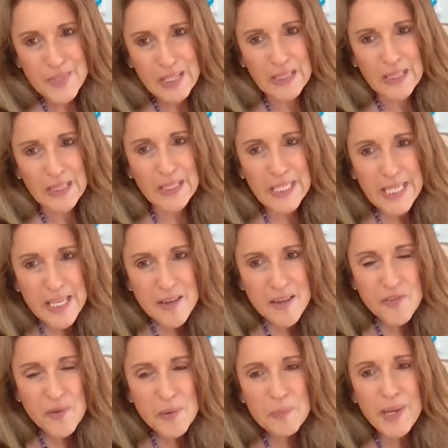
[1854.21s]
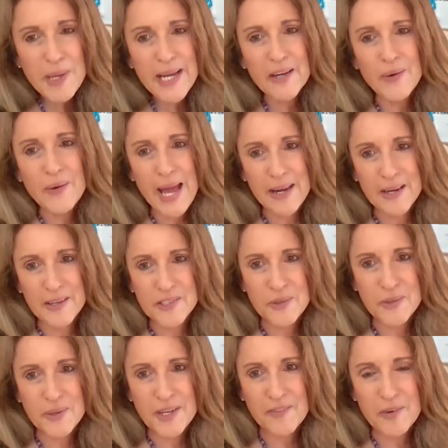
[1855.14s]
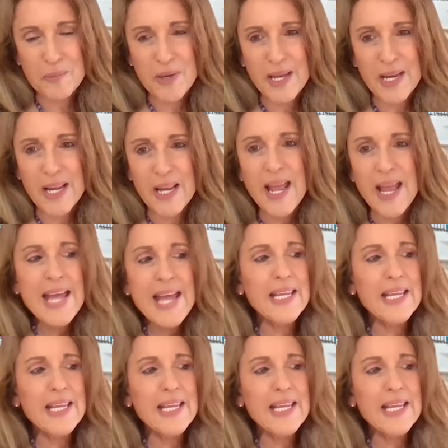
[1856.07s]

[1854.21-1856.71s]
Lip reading: Live by gratitude, everybody.